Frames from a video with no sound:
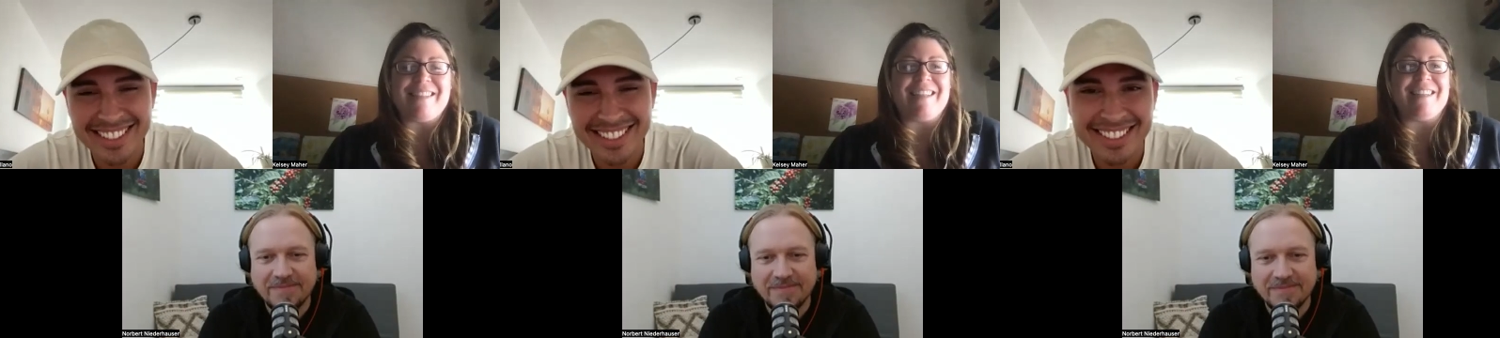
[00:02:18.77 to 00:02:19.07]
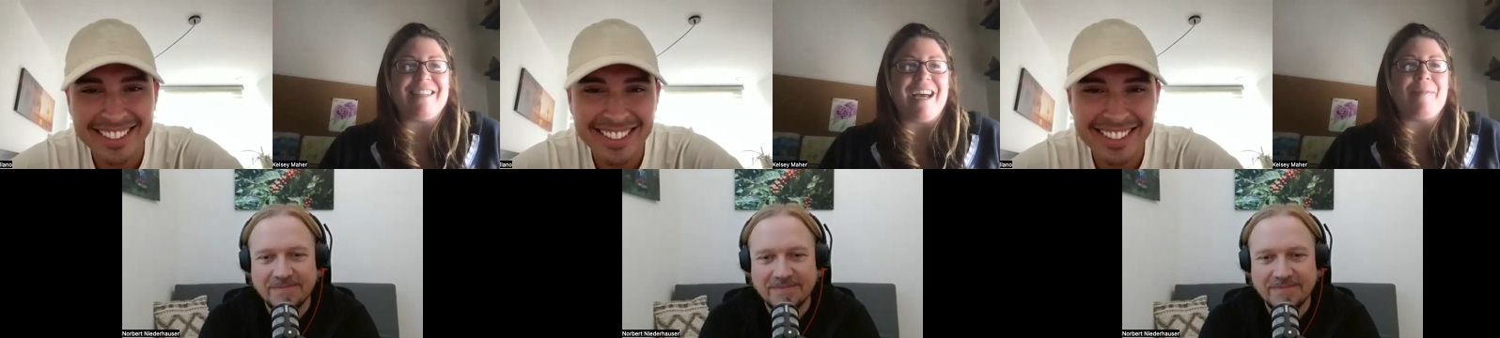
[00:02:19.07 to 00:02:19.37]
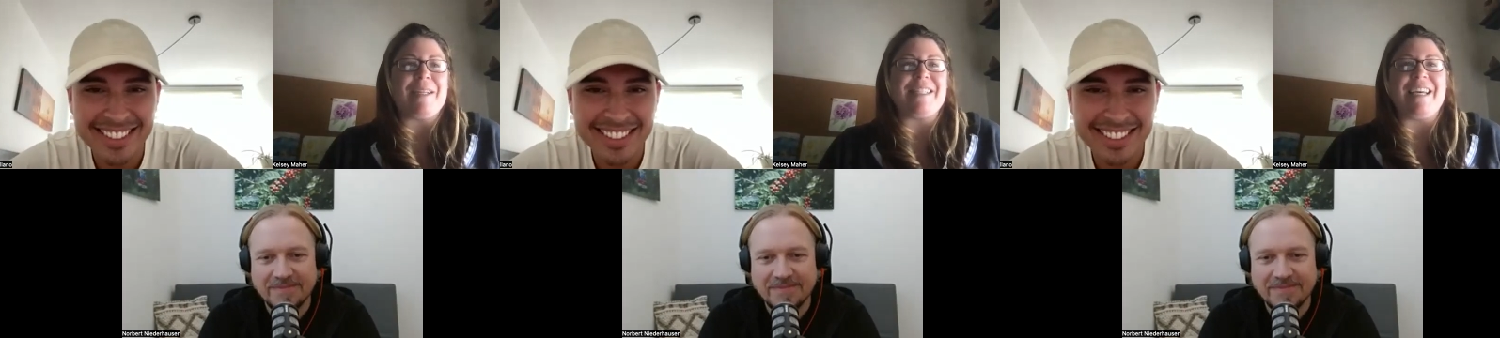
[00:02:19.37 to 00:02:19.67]
Speaker 1: And
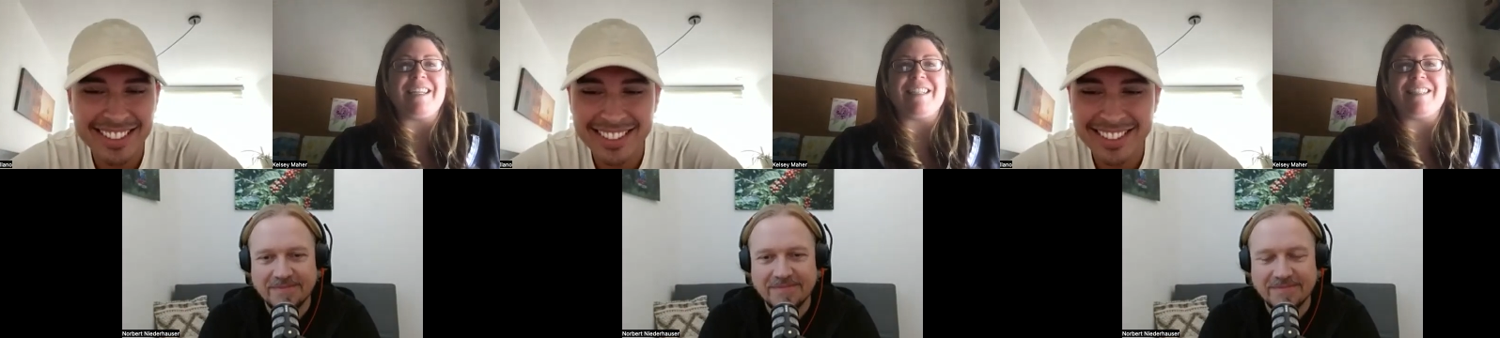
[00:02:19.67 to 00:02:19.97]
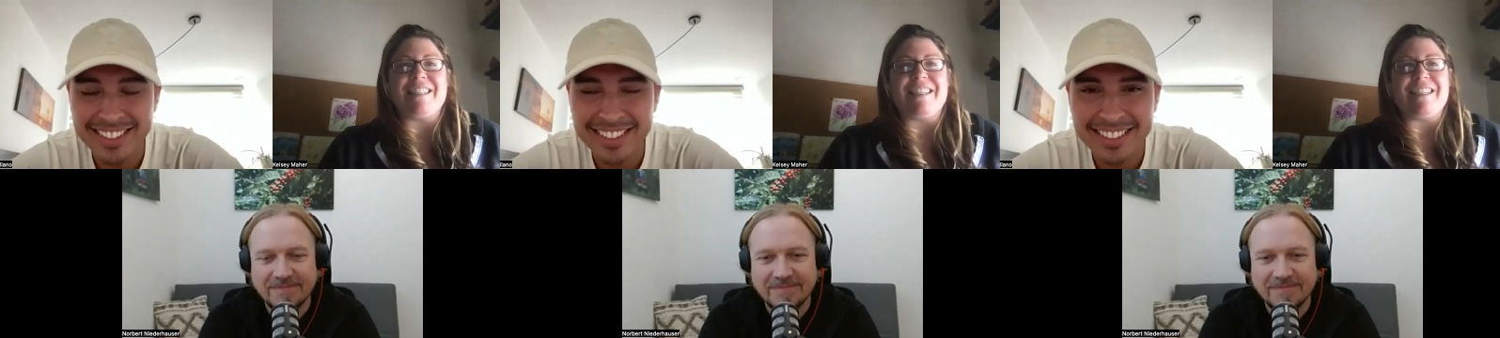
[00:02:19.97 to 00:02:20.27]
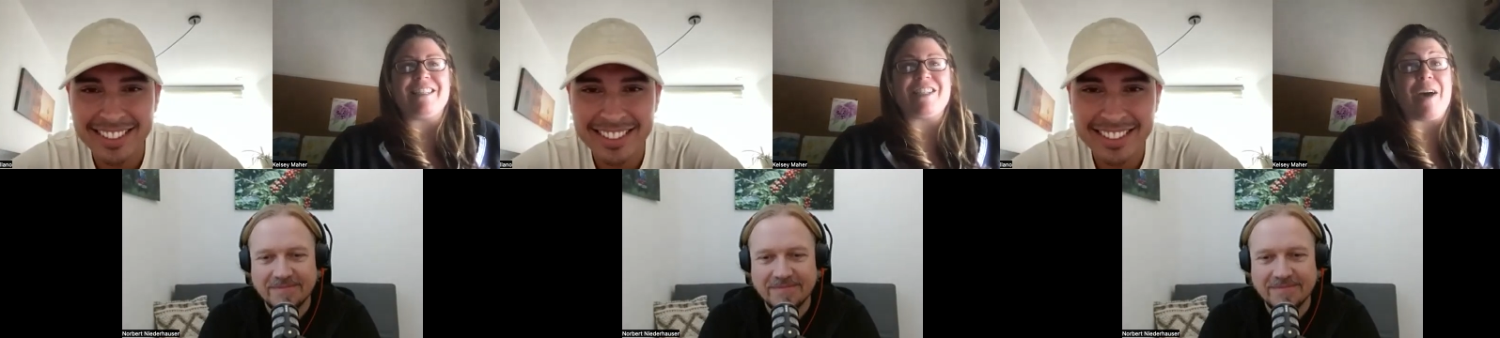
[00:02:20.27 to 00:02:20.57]
I'm excited
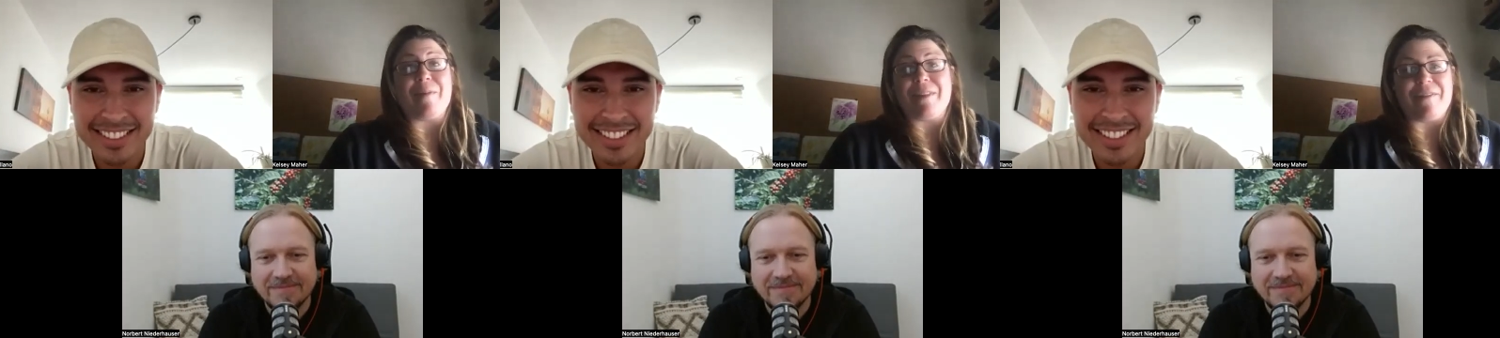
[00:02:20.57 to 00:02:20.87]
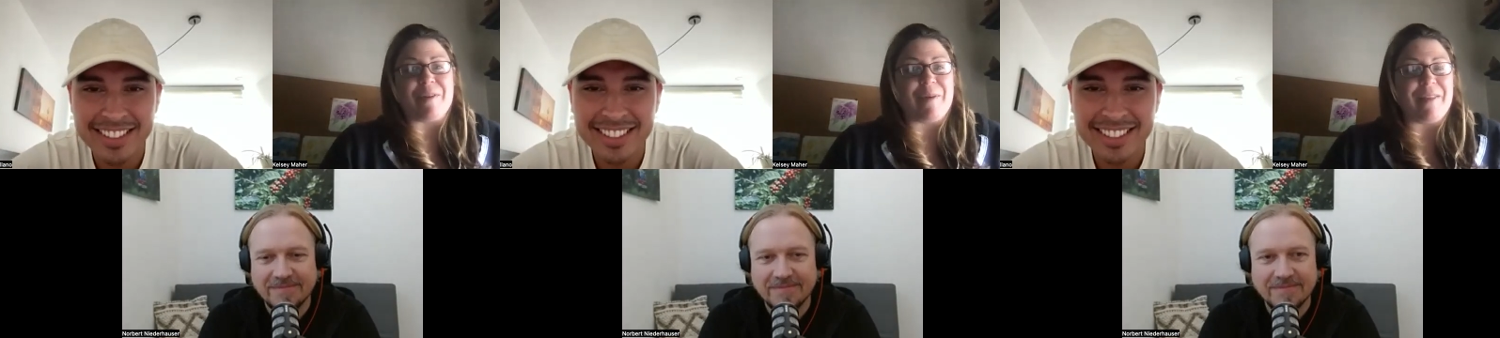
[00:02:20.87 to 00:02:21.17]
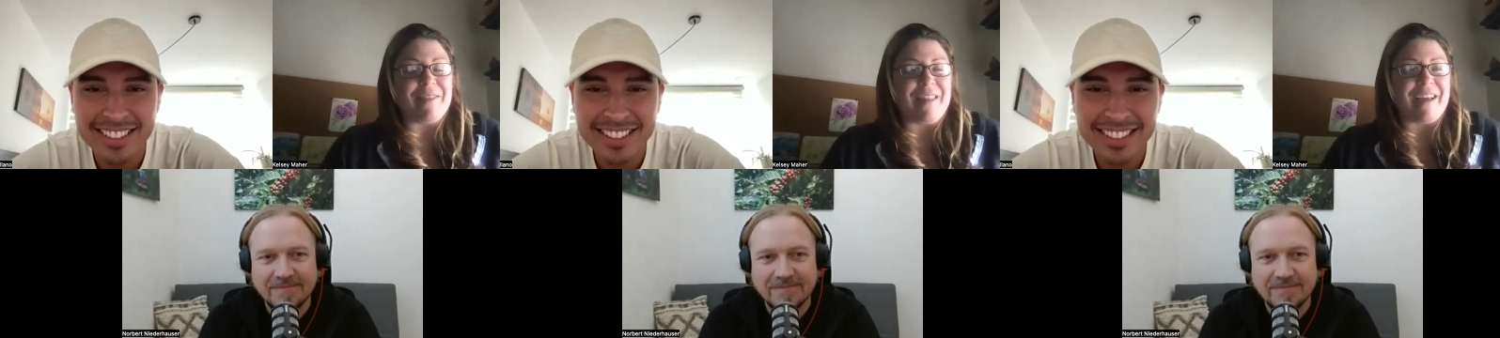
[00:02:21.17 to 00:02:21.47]
to chat with
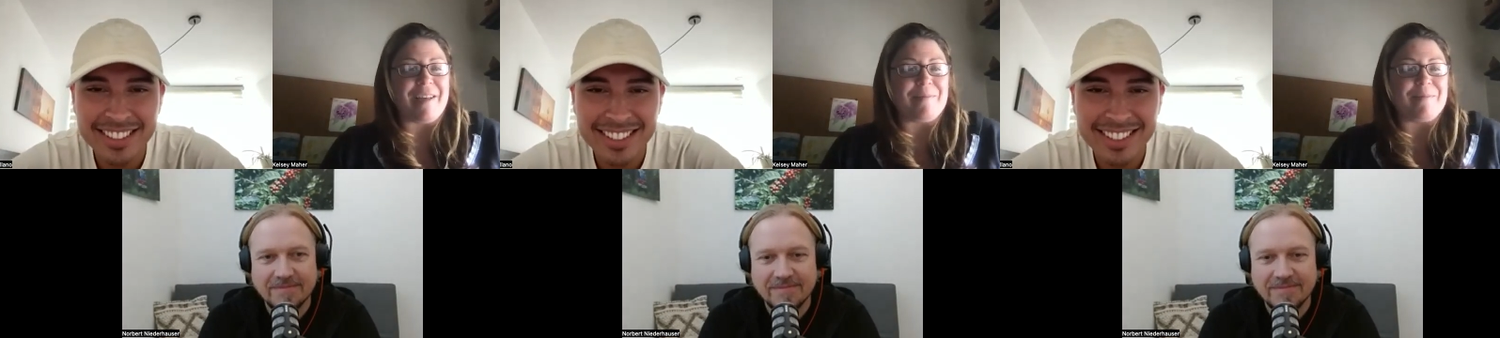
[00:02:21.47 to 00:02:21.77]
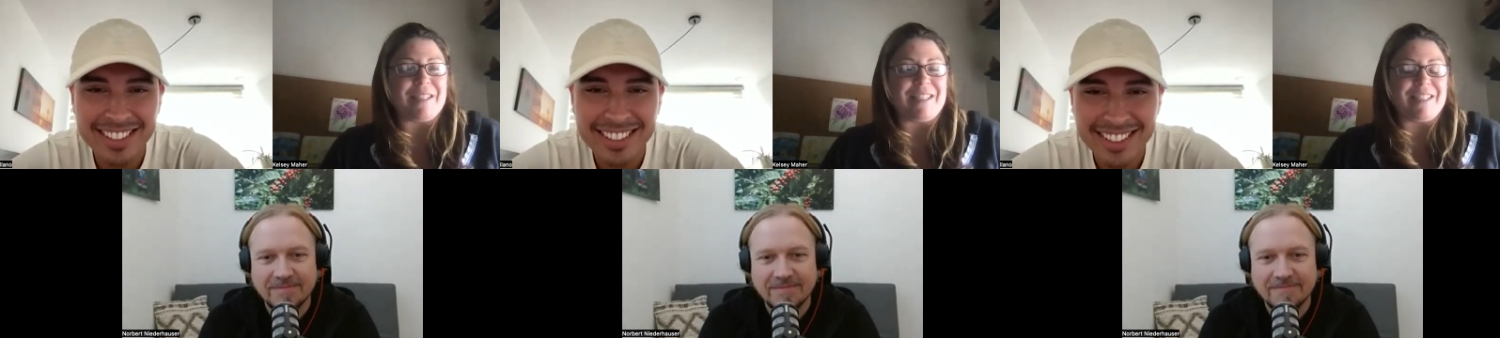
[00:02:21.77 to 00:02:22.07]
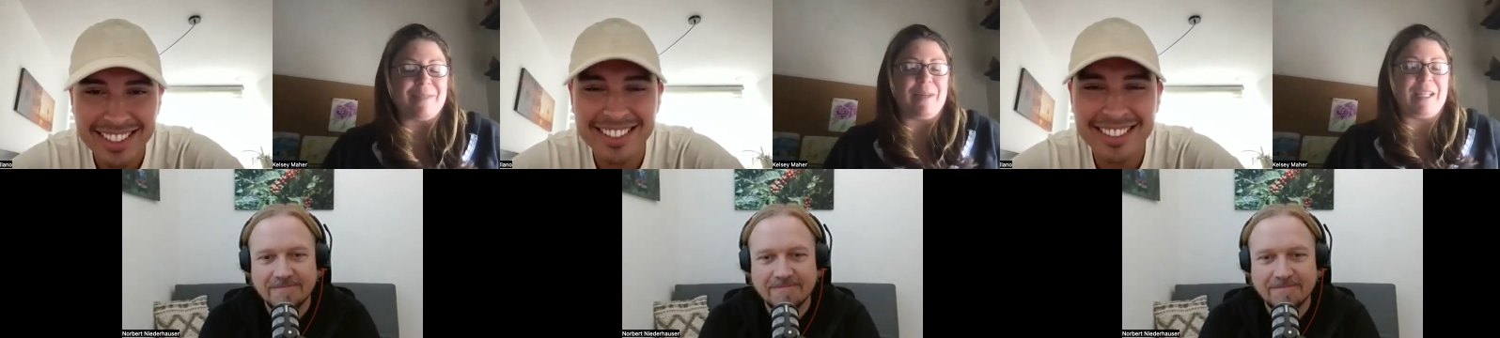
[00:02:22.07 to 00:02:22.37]
everyone that comes and
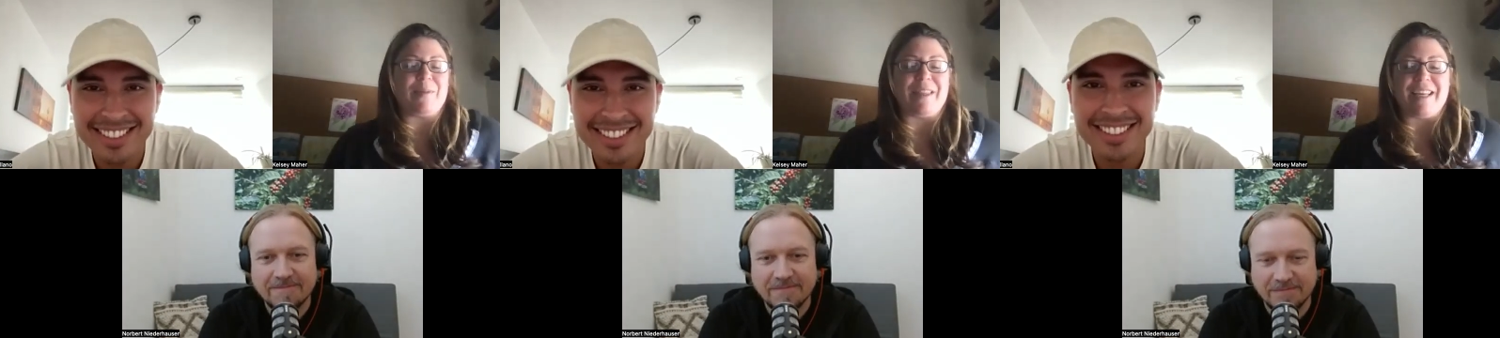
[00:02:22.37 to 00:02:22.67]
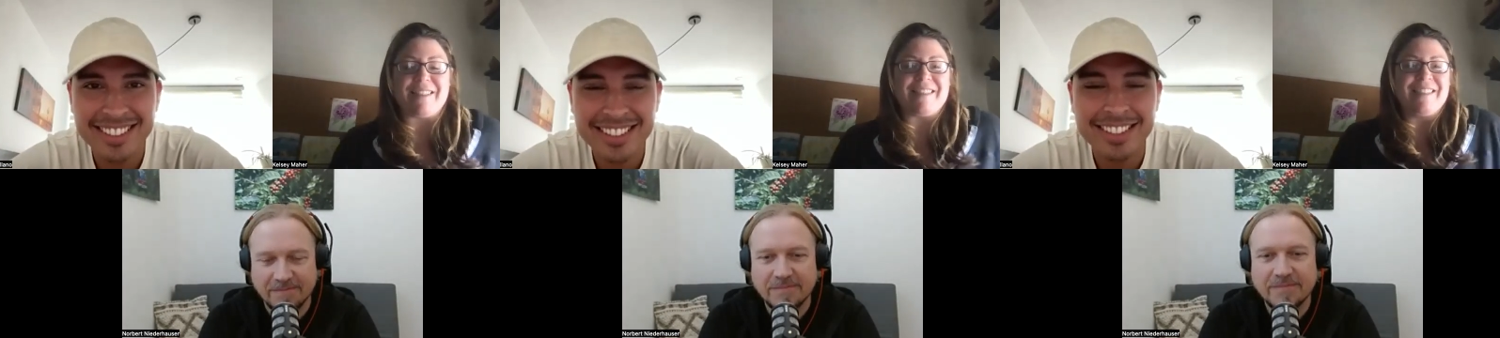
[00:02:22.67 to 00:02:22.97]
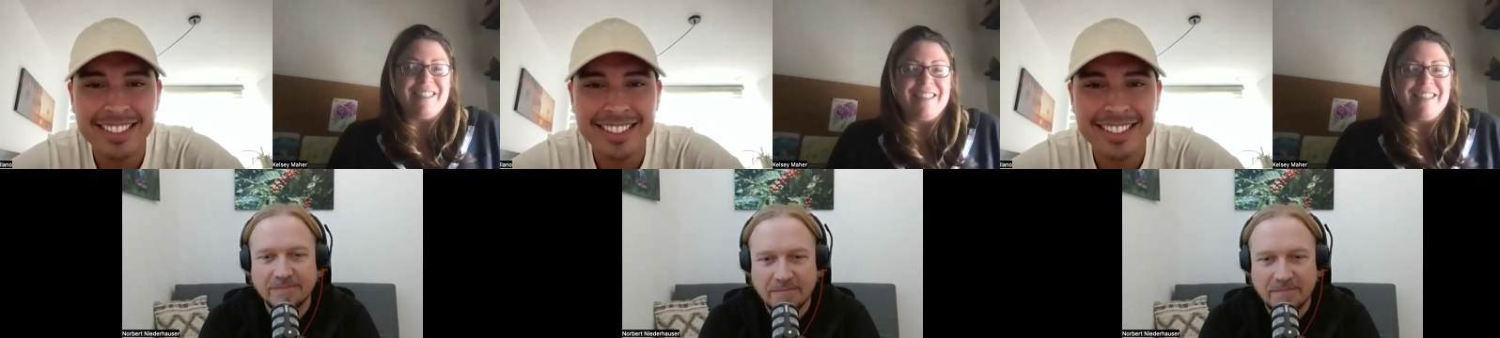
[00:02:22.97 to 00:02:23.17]
speaks with us.